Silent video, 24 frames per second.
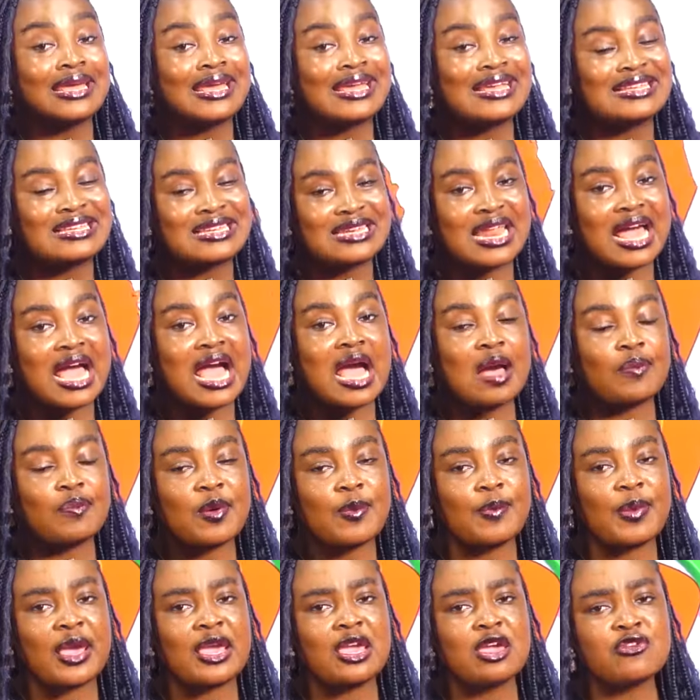hen na
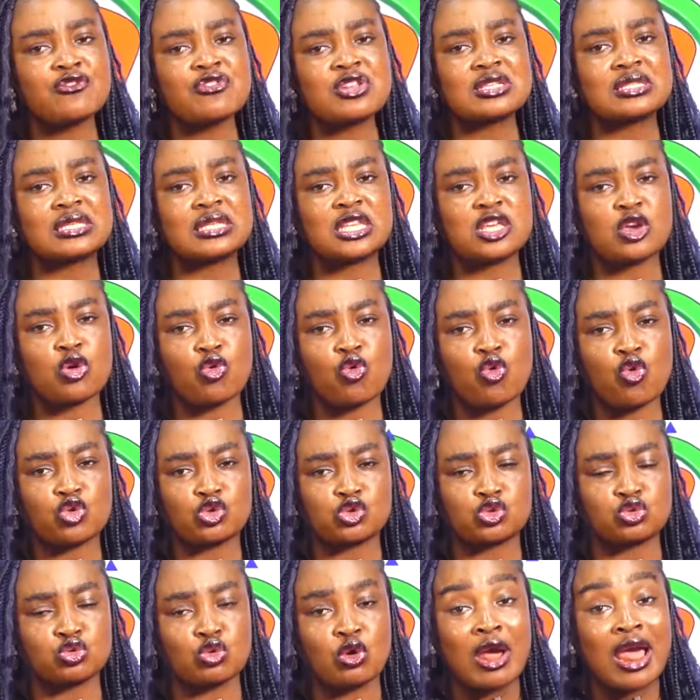apapa interest na ye ko
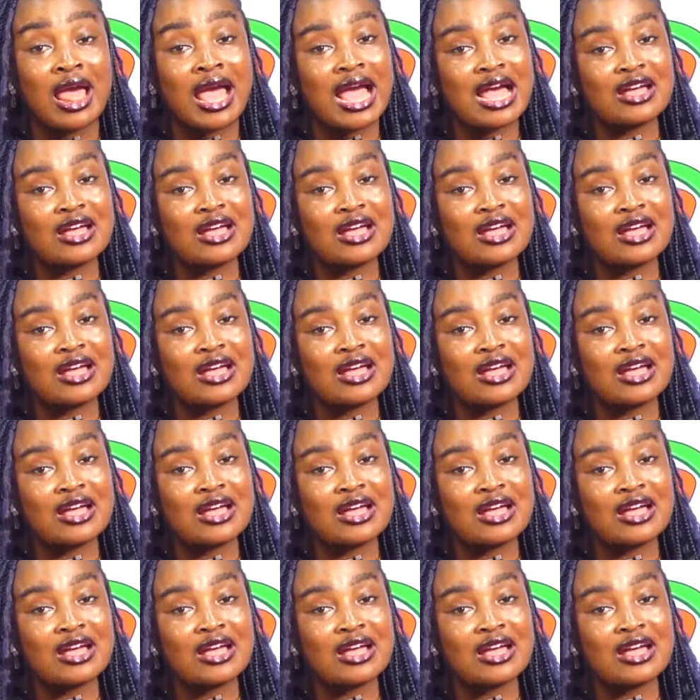so